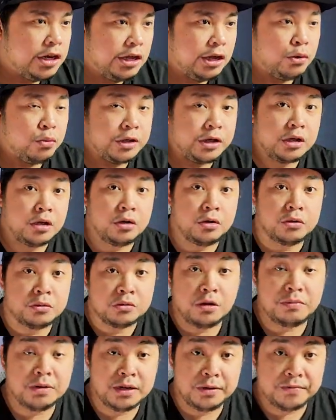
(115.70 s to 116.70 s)
And here we go.
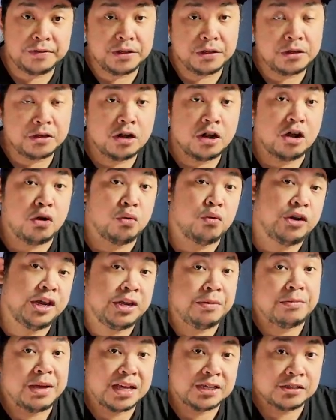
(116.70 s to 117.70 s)
Oblivion
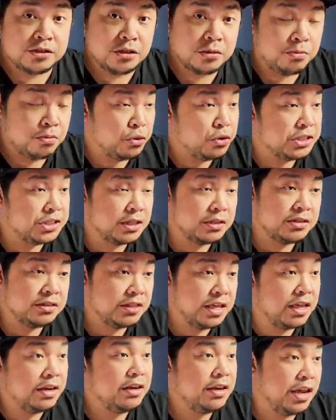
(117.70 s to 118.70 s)
Remastered, boys, at
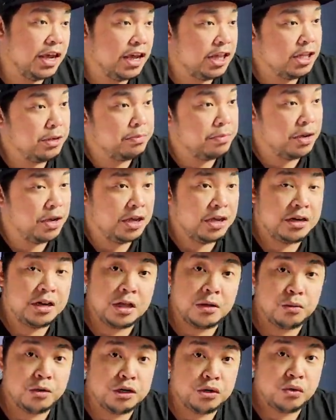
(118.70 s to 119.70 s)
1080p.
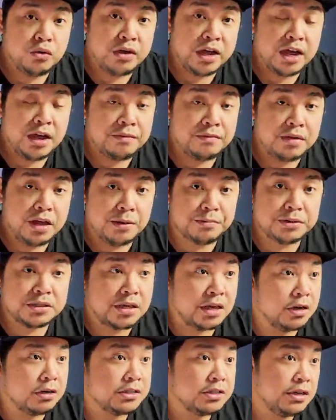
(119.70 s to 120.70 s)
Now we do have
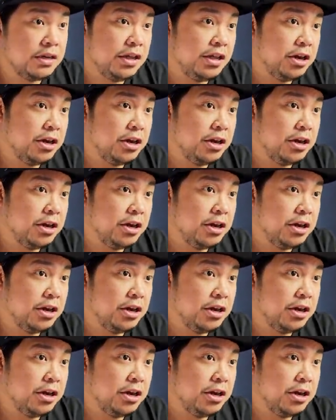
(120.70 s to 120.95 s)
upscalers in